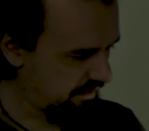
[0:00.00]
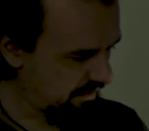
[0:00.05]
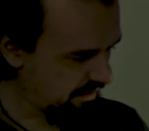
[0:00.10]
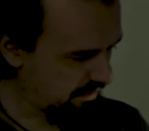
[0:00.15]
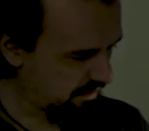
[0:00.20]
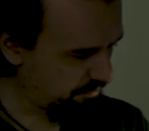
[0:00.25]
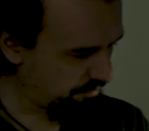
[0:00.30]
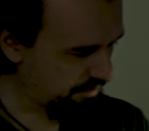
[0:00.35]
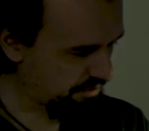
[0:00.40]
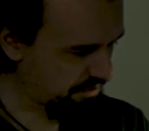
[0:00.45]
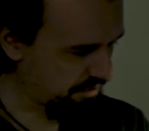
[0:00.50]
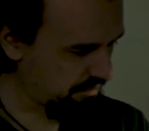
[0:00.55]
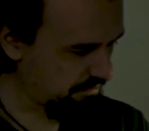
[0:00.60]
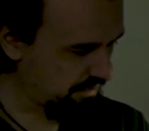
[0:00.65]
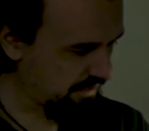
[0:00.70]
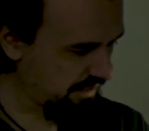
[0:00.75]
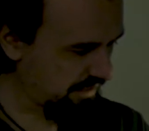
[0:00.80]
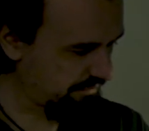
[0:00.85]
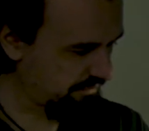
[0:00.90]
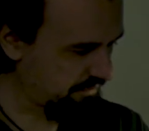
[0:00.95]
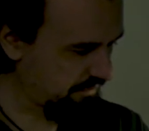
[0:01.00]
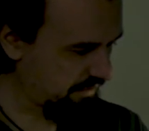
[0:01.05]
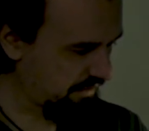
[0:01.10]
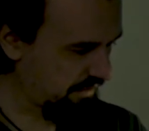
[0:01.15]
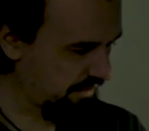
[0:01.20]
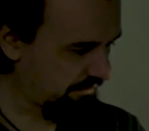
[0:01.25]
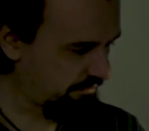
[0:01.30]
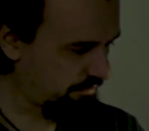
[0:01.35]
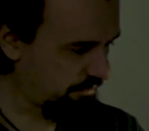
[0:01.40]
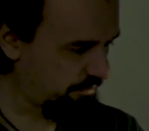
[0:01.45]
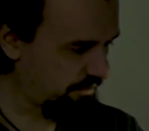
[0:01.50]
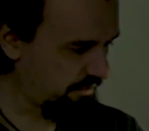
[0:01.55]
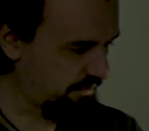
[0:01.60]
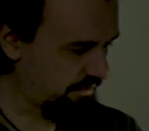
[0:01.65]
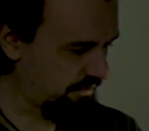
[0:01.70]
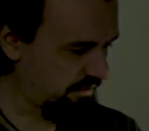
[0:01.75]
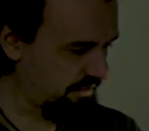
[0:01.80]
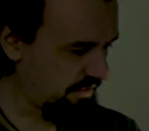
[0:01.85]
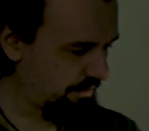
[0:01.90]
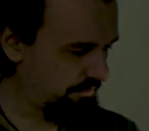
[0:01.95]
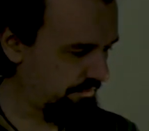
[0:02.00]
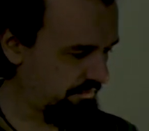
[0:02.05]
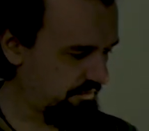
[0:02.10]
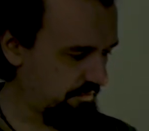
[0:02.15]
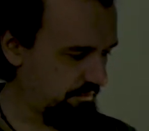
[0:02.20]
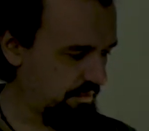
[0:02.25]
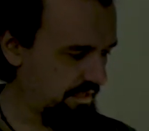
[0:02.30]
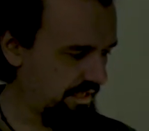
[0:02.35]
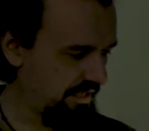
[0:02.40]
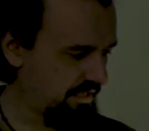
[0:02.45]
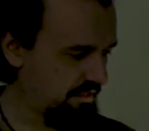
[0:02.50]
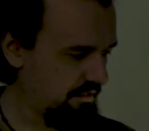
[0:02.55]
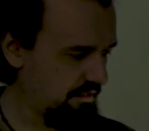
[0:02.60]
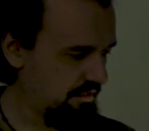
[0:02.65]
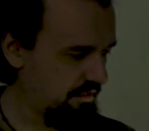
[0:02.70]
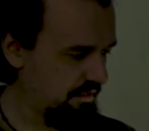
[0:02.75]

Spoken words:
How much do I have like from the tip of the blade